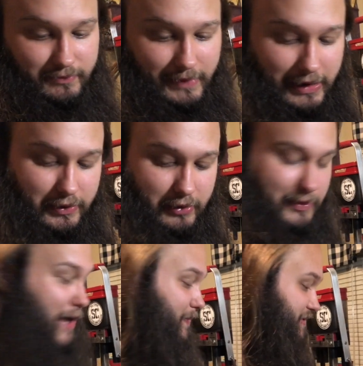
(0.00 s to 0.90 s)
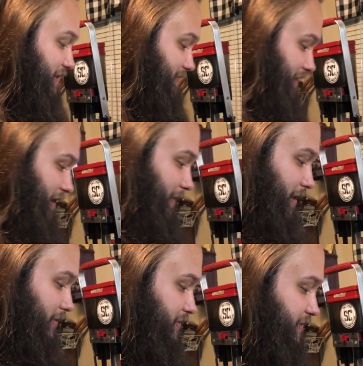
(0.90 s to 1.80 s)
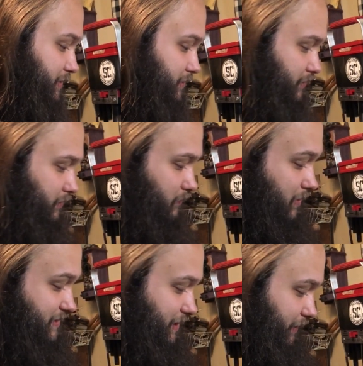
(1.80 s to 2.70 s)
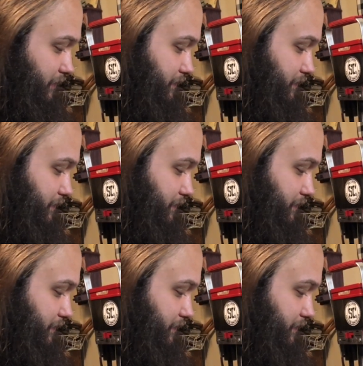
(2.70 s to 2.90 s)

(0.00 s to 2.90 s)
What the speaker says: Mylar wrap. It seems I am out. 1 second.